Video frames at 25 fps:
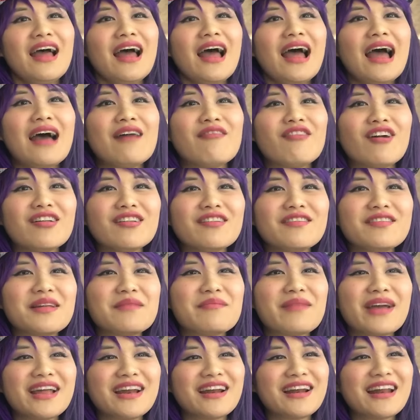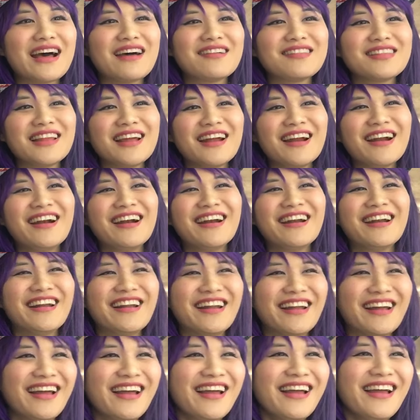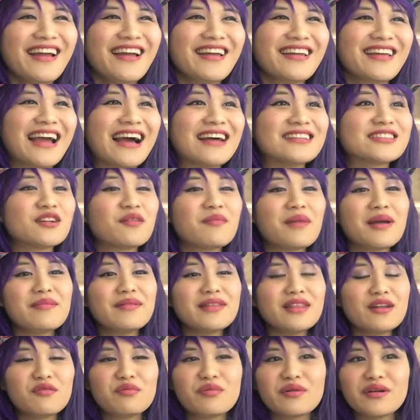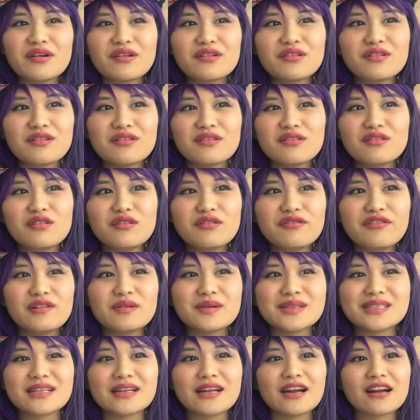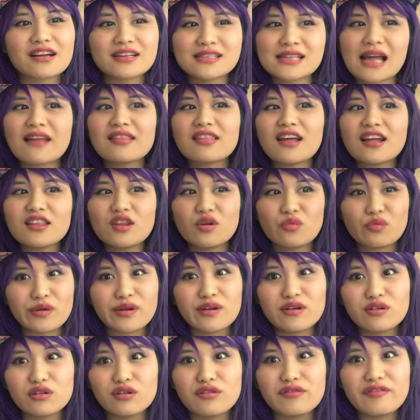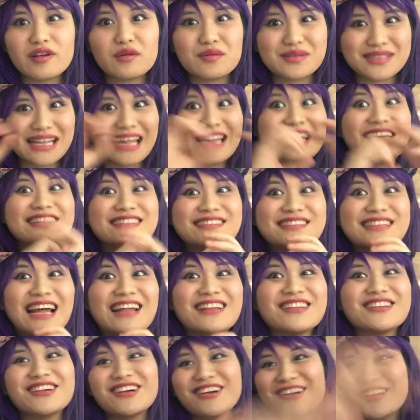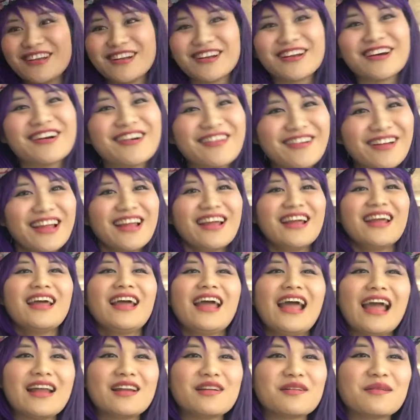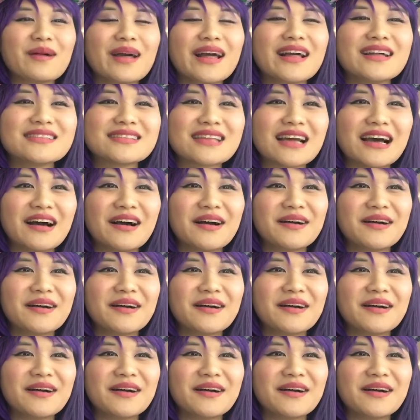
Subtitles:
have all of them made it out there? Yeah, so maybe the real Luffy wasn't there. Because I thought the real Luffy was in the center, you know? Anyways,